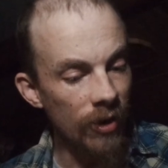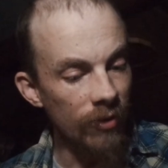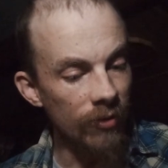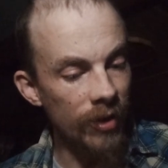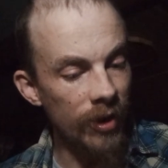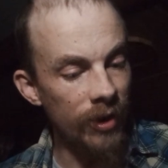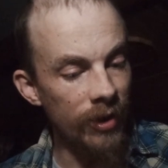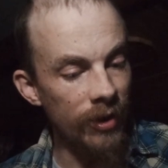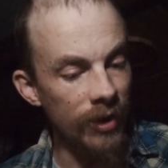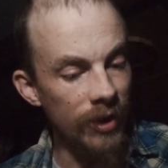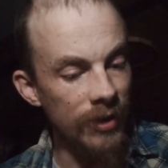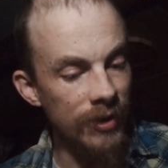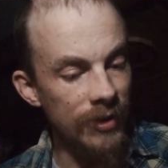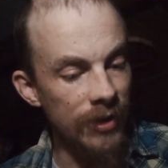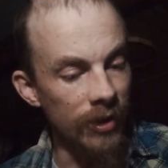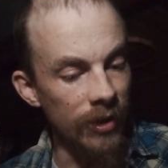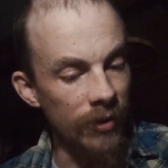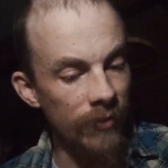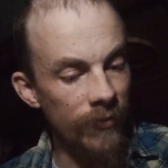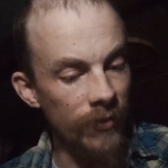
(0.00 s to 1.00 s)
running
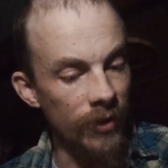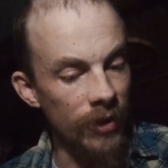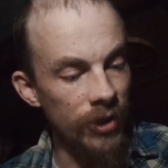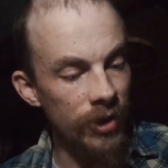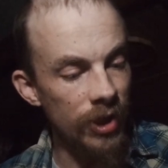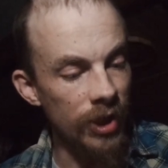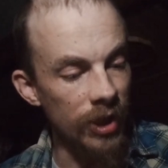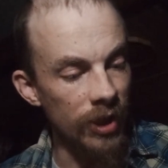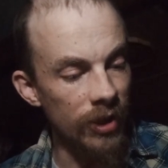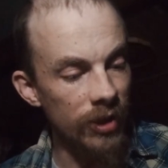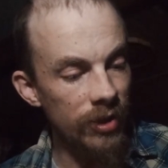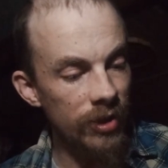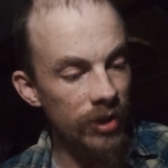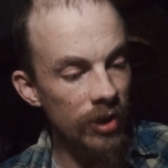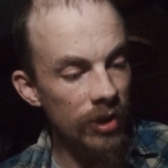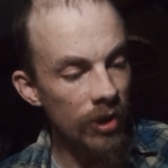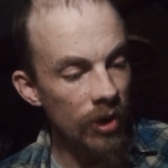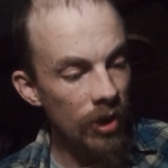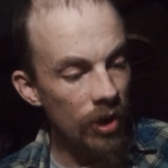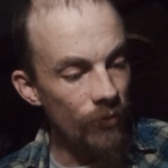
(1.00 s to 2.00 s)
easily for a change,
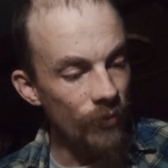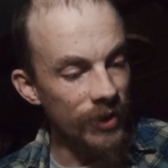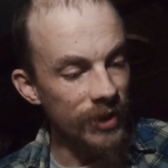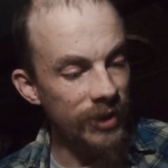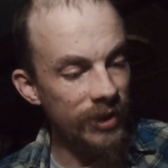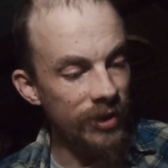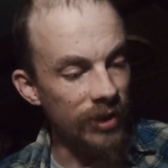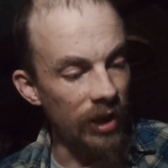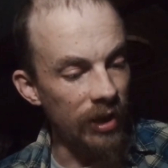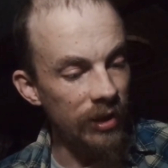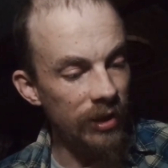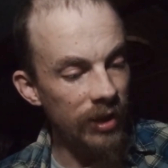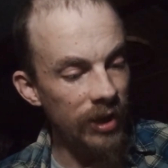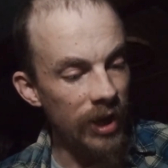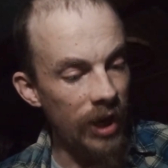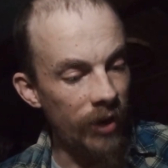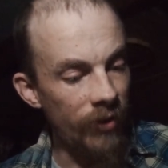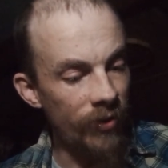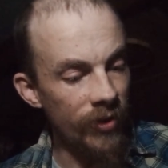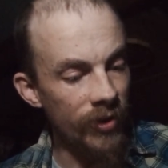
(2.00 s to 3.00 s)
when
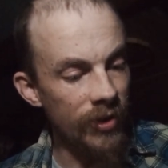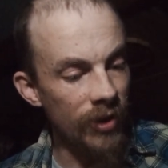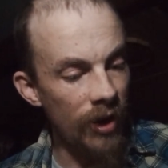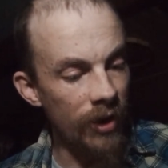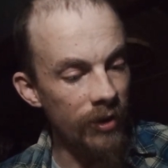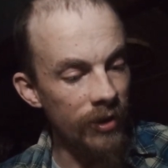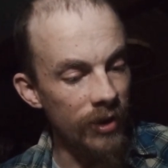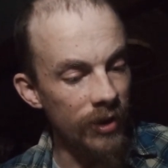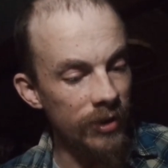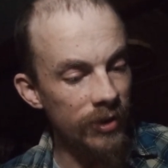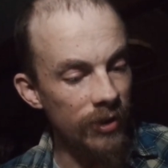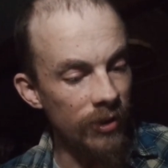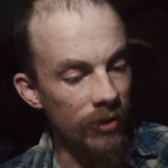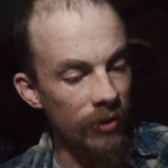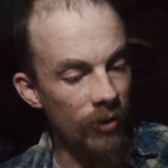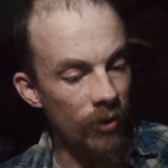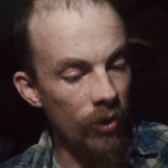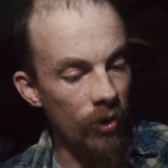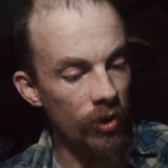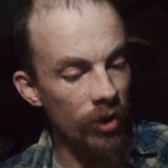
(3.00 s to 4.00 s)
suddenly out of the darkness in the
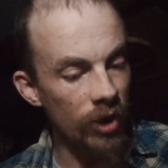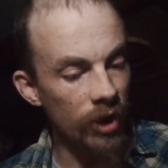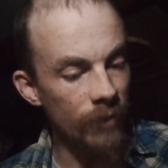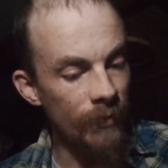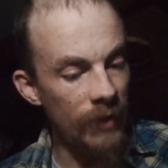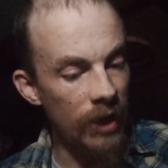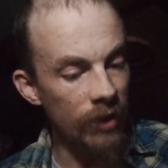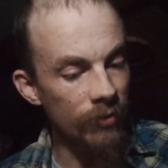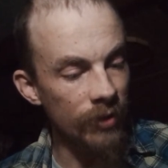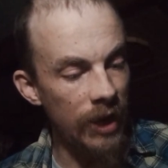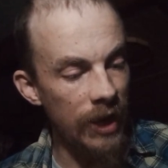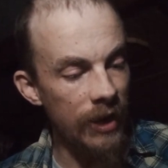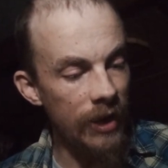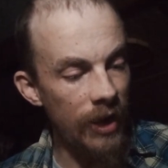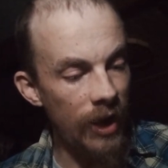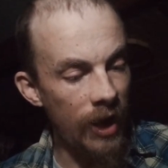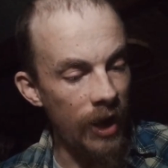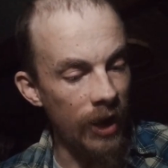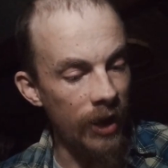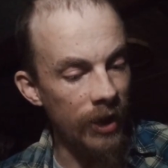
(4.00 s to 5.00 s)
corner of my right
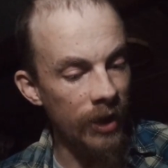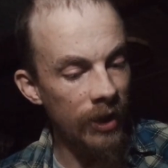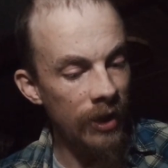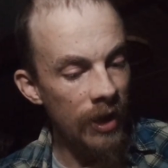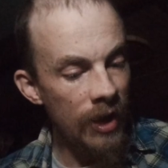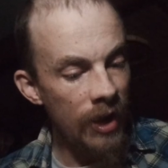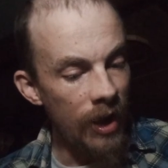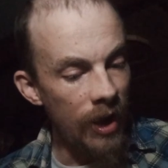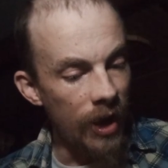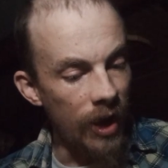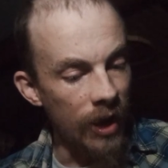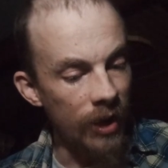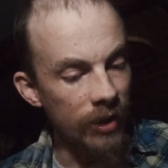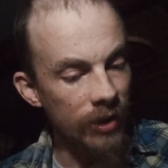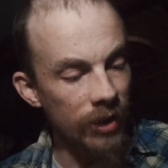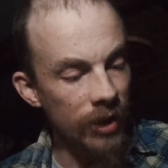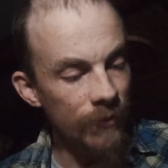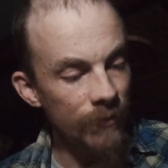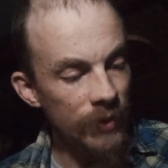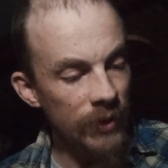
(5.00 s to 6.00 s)
eye I
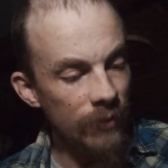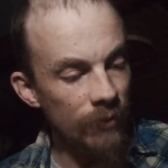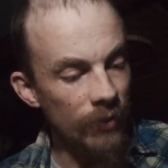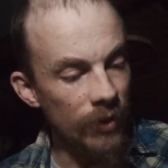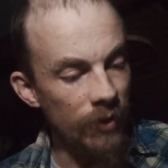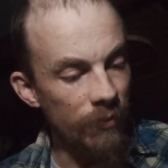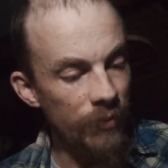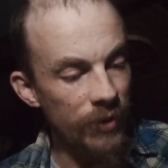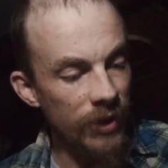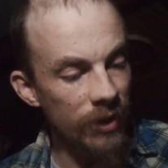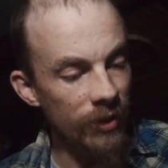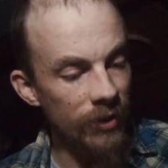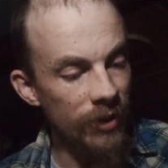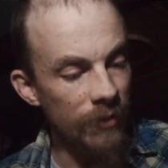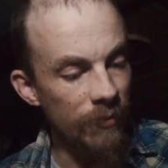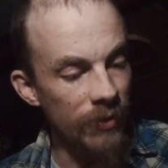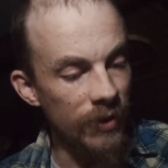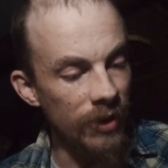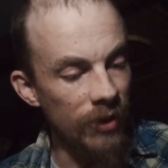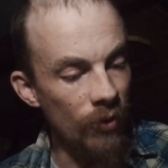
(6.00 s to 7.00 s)
glimpsed what appeared
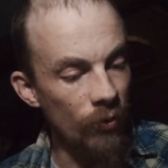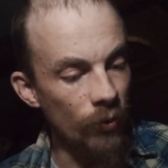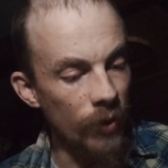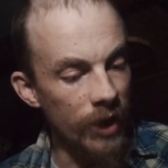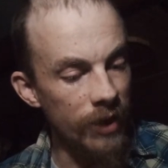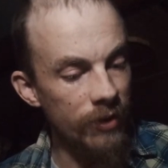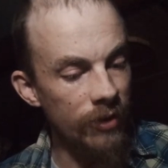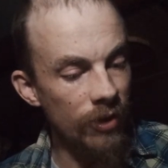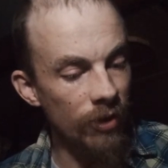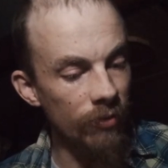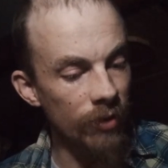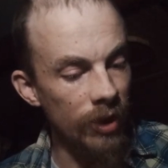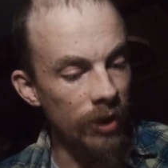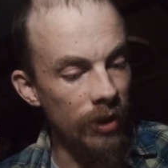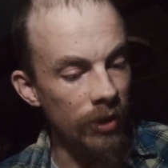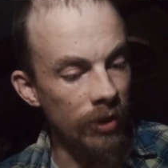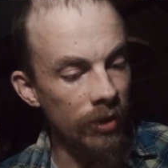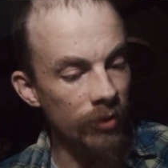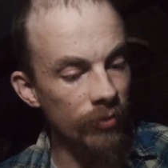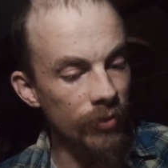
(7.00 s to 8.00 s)
to be a white
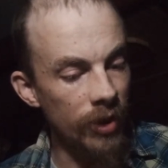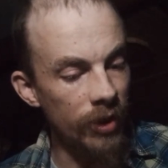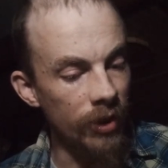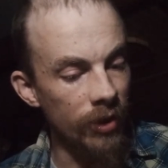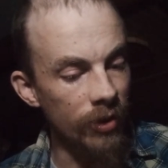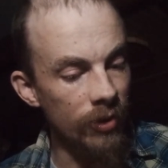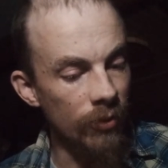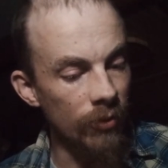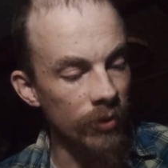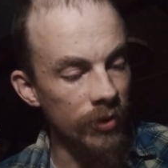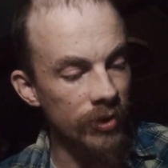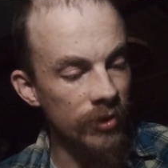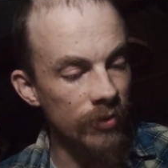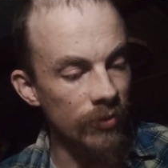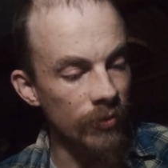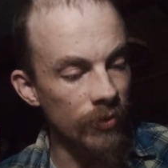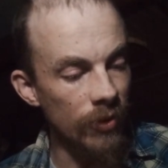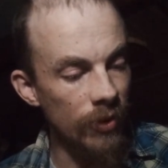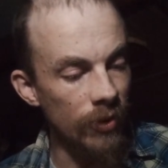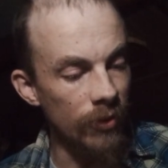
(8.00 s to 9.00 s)
gorilla running towards
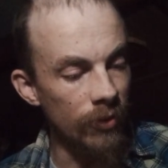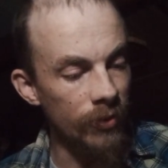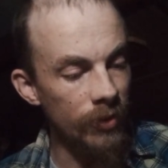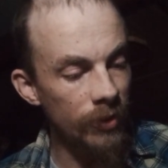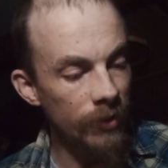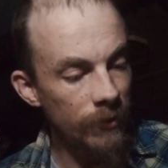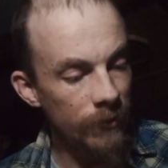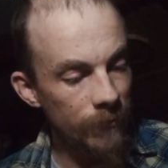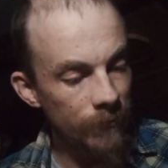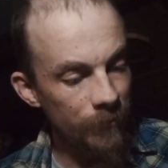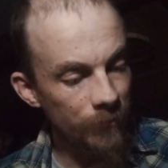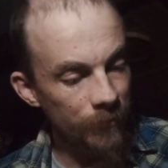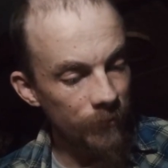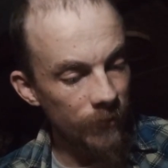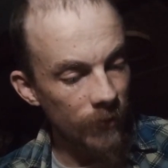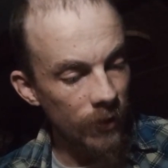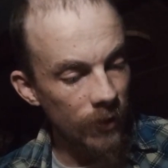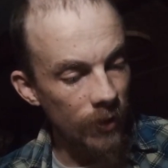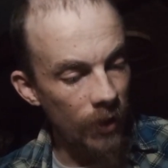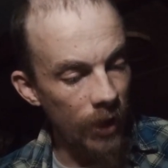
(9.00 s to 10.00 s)
the road.
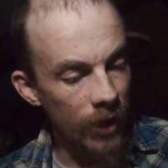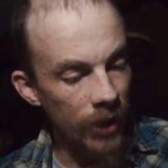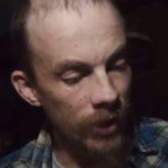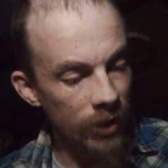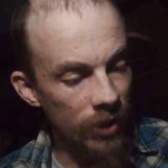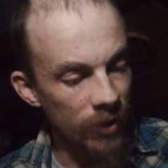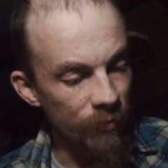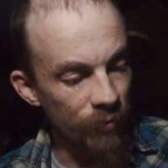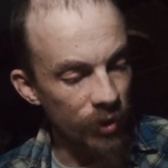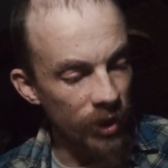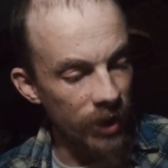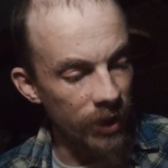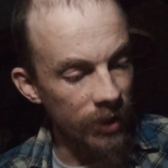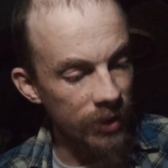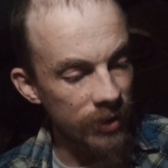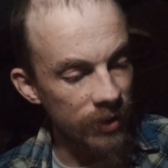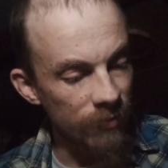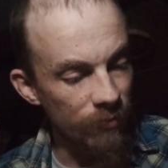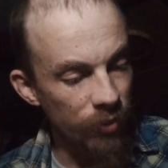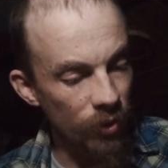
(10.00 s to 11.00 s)
I hit the
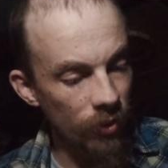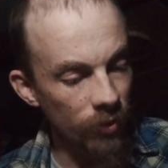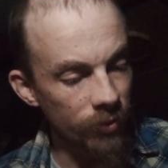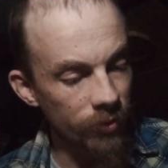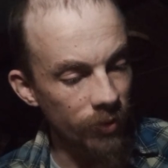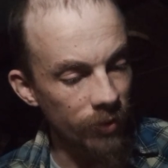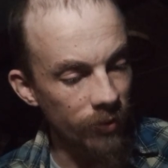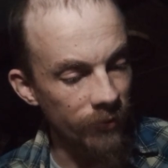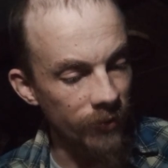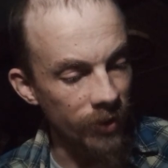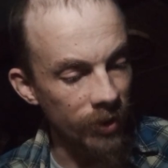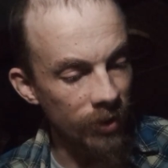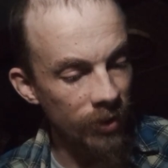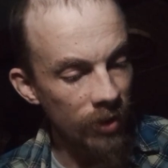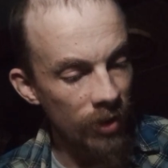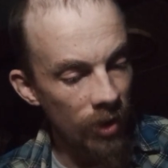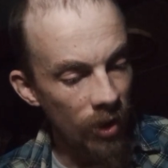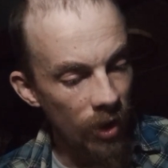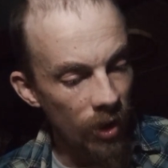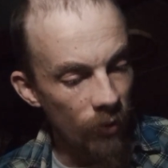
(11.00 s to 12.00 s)
brakes and pulled over.
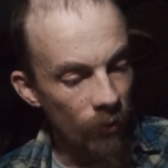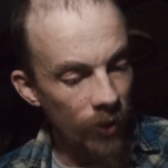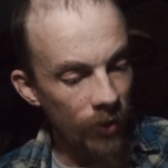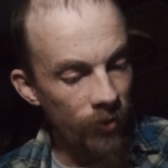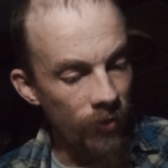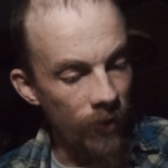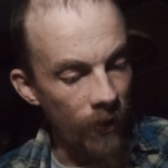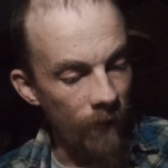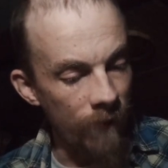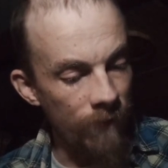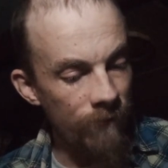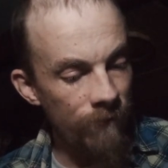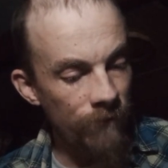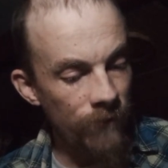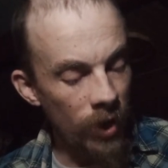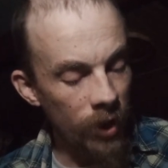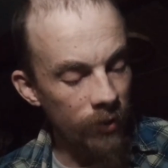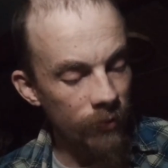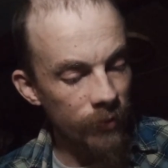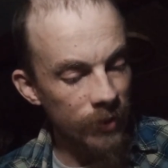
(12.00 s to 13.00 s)
What the
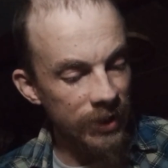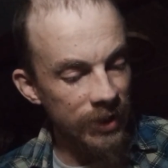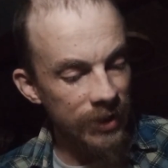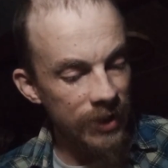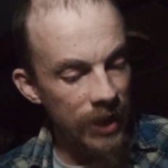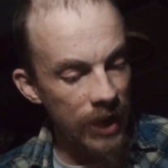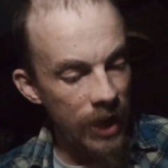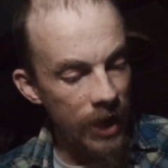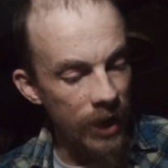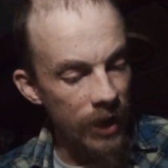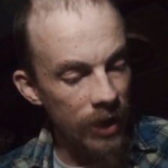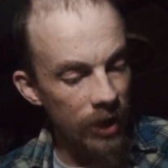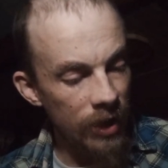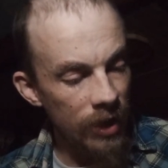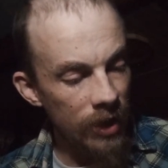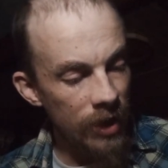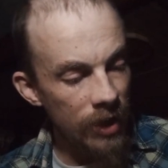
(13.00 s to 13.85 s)
fuck was that?